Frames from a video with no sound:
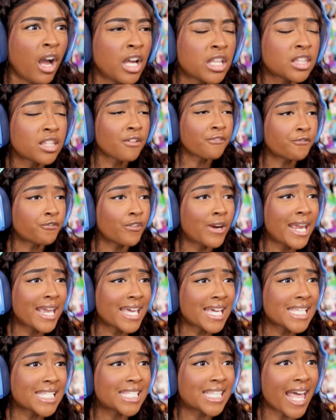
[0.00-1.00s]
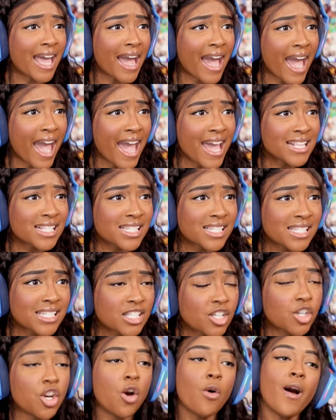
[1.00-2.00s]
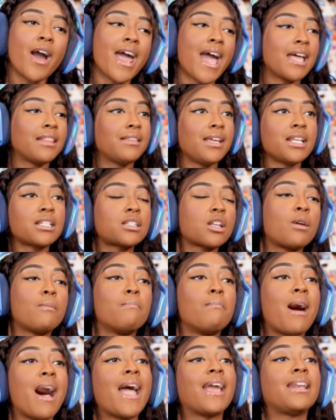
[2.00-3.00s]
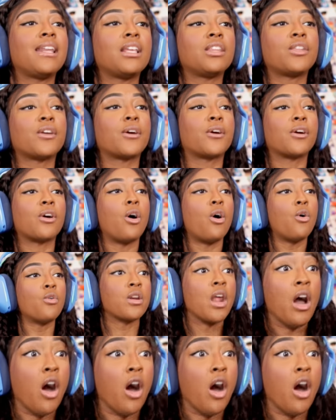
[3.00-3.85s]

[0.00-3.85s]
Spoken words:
The freak is that? You know what? At least they're minding their own.